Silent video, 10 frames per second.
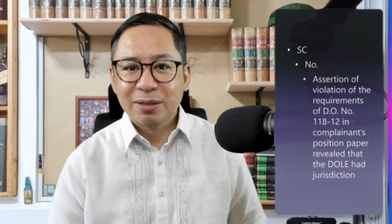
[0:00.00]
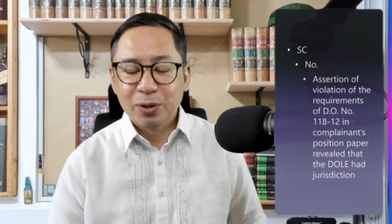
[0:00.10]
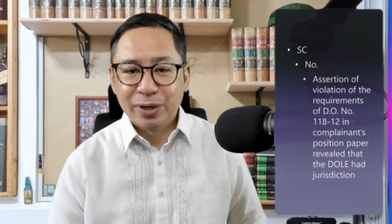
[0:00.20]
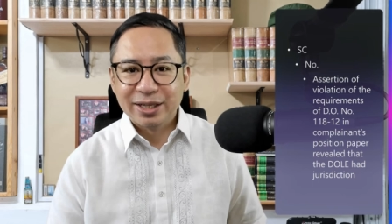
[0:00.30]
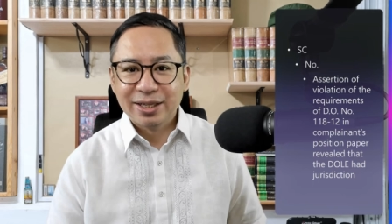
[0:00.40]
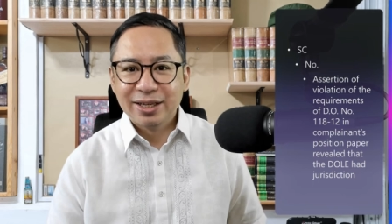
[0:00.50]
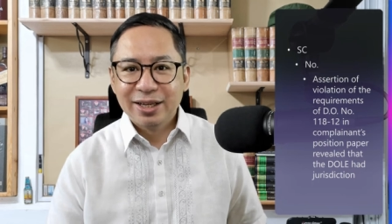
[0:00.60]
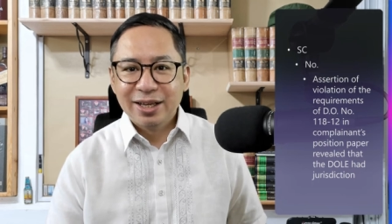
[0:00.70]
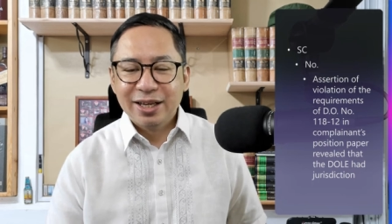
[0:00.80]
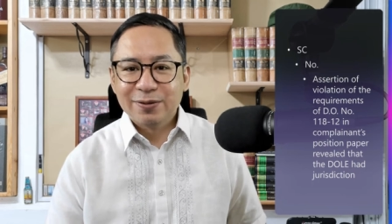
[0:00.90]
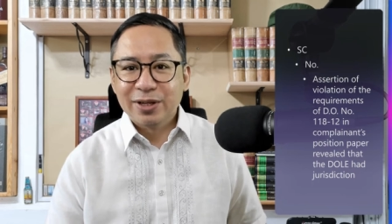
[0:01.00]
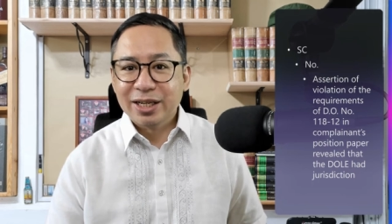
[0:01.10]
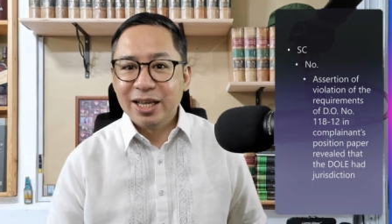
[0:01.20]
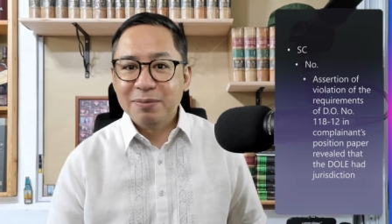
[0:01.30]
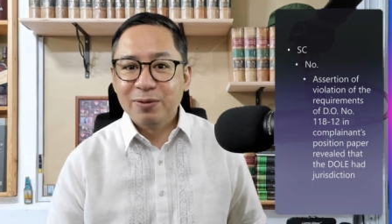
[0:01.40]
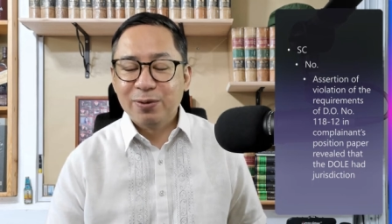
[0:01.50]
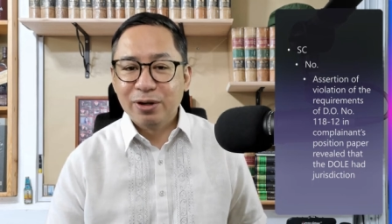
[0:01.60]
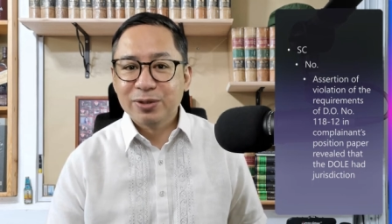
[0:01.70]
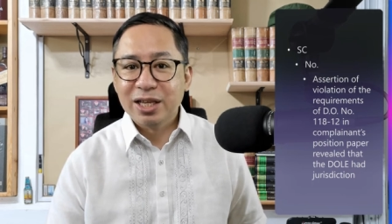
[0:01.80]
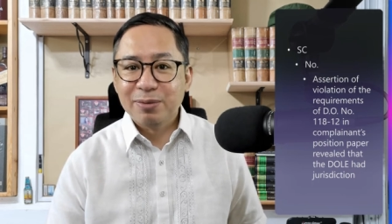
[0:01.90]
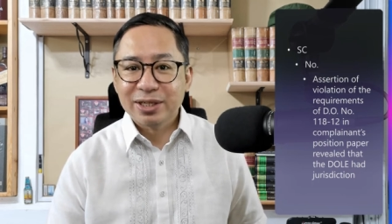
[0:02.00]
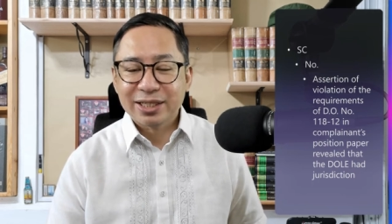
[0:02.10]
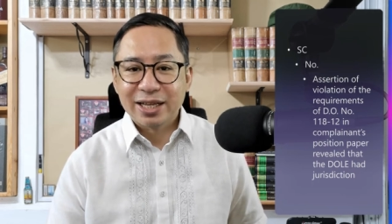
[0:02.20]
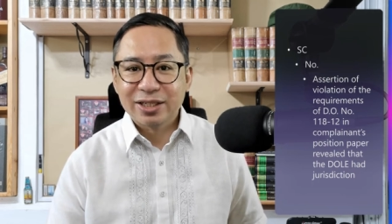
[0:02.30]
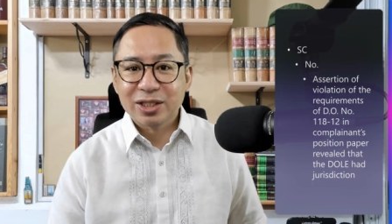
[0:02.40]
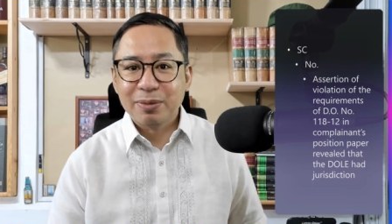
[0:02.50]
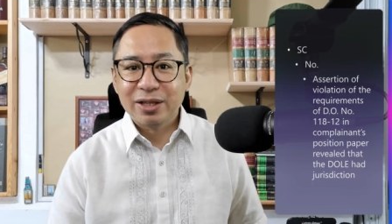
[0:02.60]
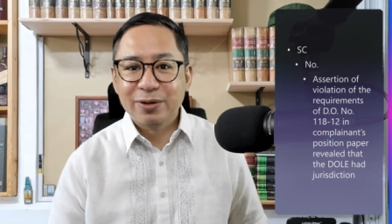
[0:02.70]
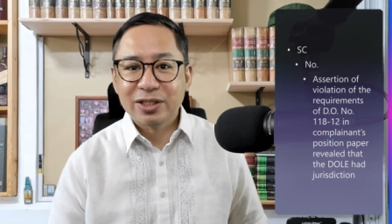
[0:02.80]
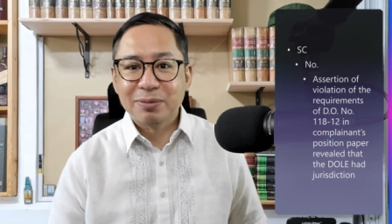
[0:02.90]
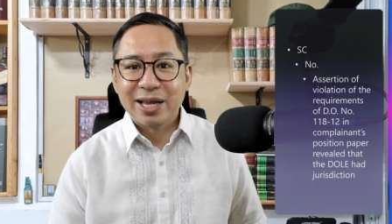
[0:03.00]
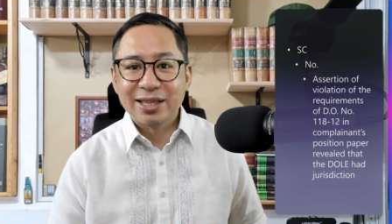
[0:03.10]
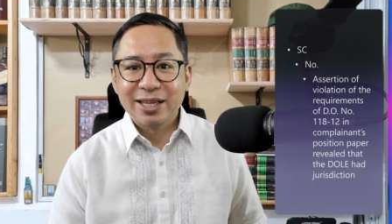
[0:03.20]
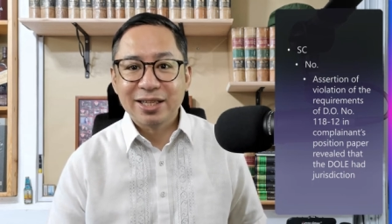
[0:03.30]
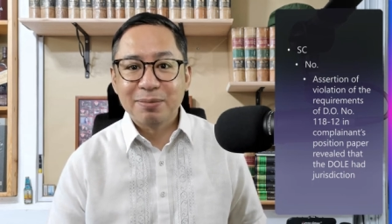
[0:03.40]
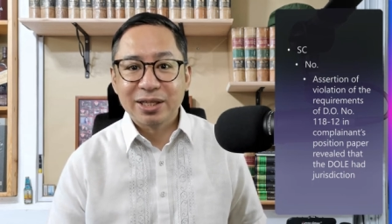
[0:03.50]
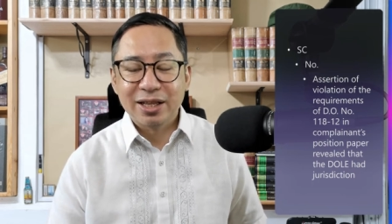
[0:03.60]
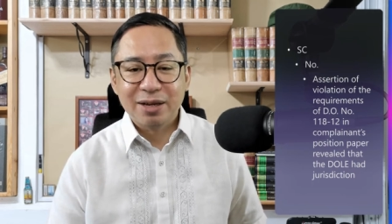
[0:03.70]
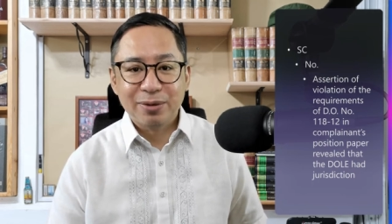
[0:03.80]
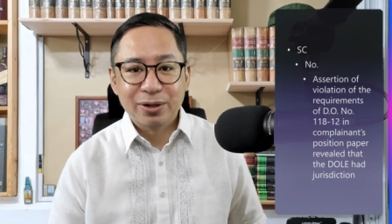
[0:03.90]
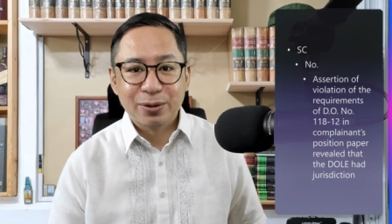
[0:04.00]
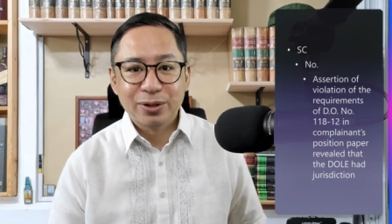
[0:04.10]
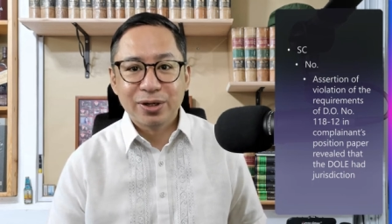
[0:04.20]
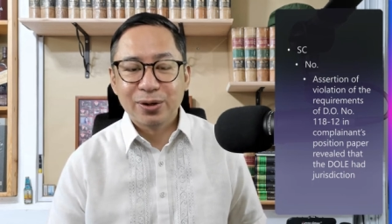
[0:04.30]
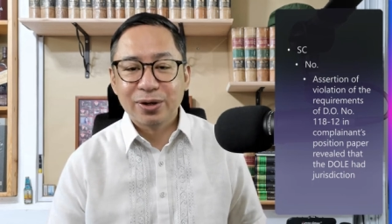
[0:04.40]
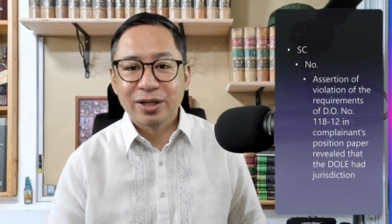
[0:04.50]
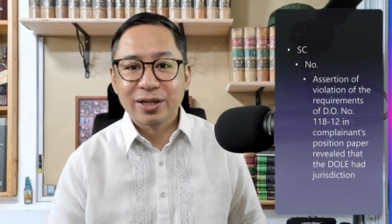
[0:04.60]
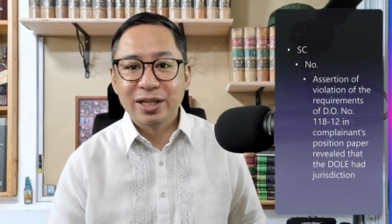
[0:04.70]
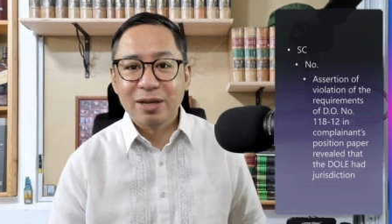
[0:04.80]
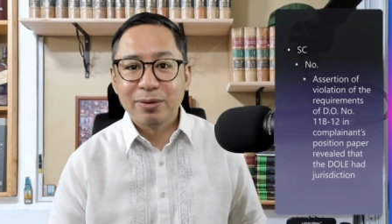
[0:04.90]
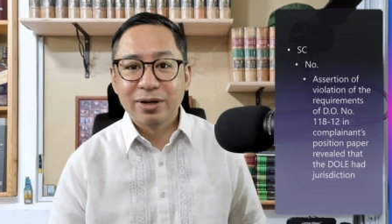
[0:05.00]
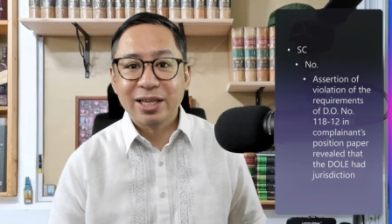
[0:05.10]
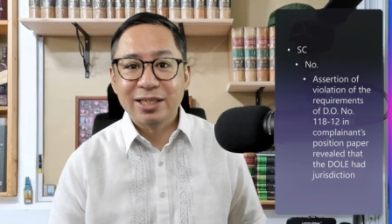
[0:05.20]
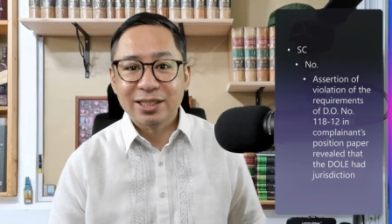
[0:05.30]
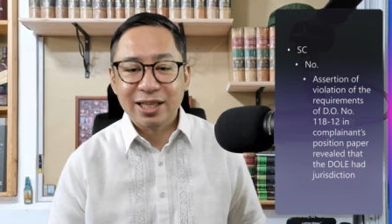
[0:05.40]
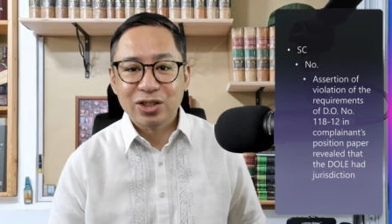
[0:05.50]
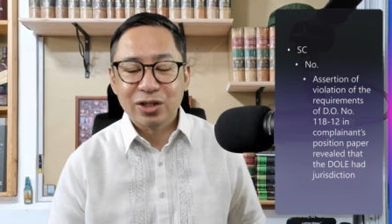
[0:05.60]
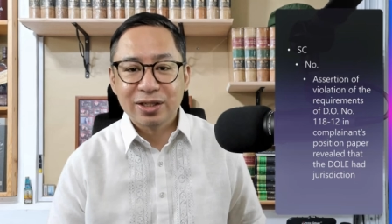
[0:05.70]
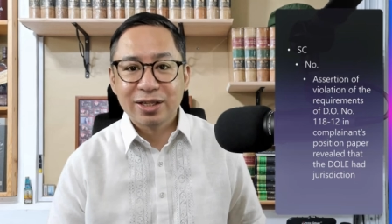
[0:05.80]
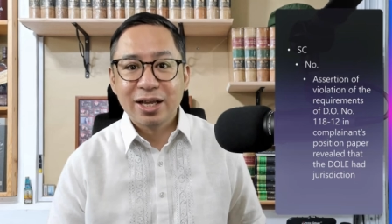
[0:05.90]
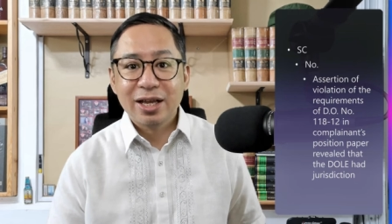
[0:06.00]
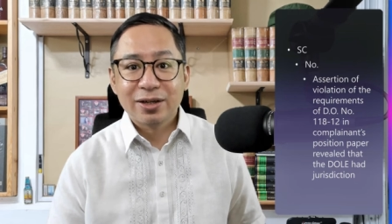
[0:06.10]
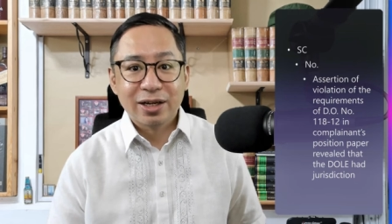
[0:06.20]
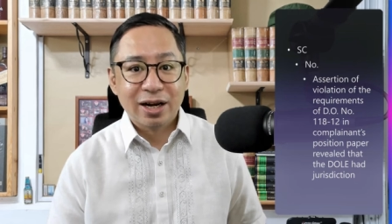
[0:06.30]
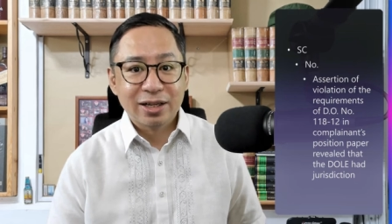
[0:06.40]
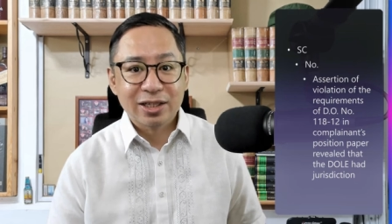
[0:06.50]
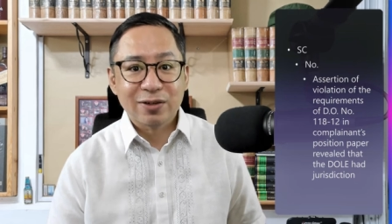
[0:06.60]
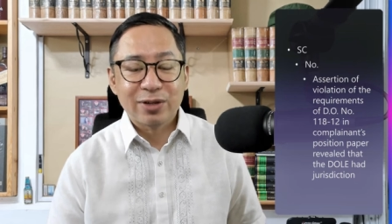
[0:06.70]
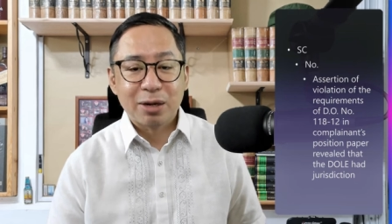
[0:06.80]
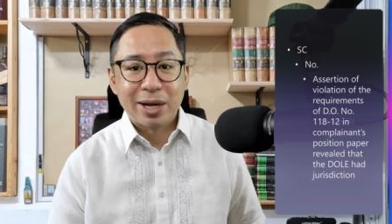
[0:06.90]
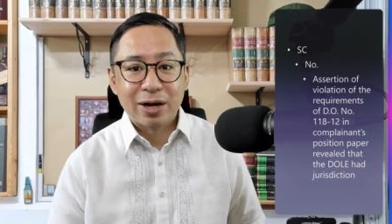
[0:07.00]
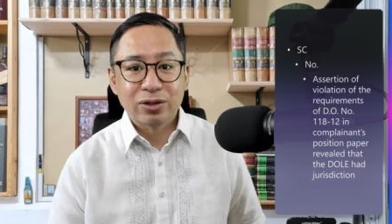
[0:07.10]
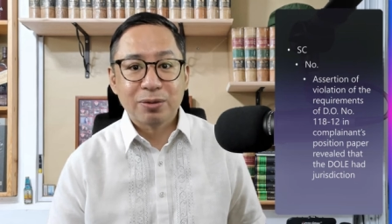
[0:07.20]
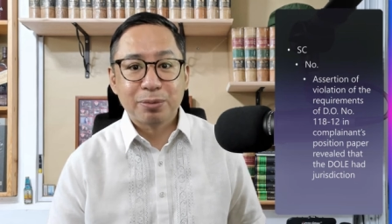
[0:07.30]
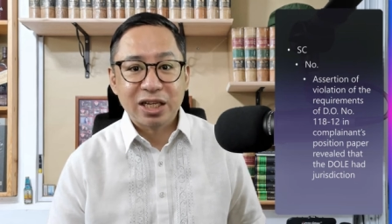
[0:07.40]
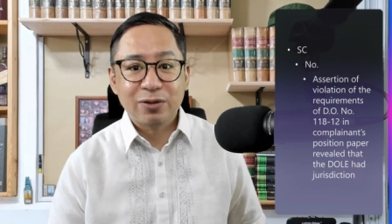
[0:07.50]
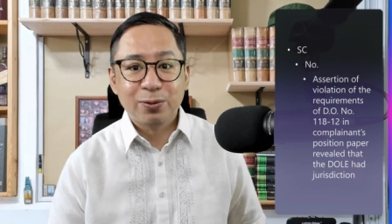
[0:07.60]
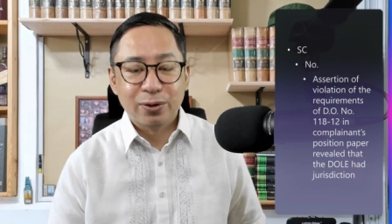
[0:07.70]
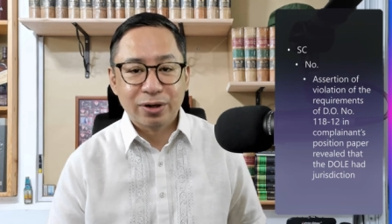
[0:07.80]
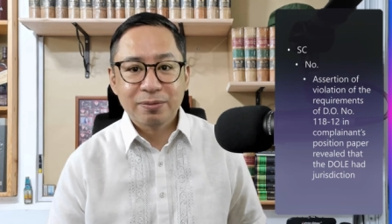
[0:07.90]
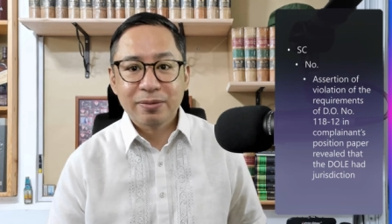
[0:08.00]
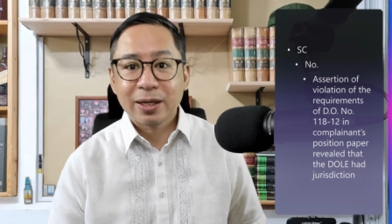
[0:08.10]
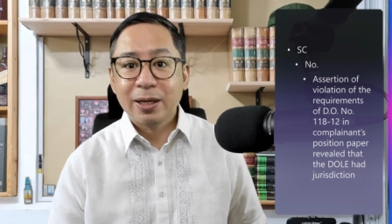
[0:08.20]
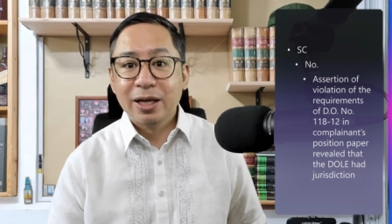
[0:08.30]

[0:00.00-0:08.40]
Number one, if the claim involves labor standards benefits mandated by the labor code or other labor legislation, regardless of the amount prayed for,